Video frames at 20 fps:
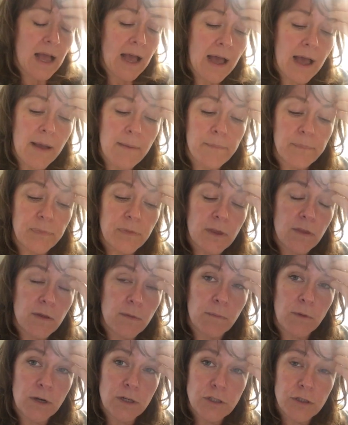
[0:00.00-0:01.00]
the
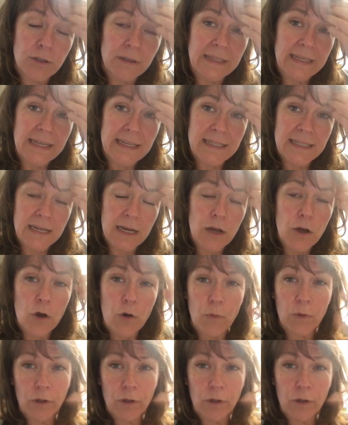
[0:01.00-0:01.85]
module leader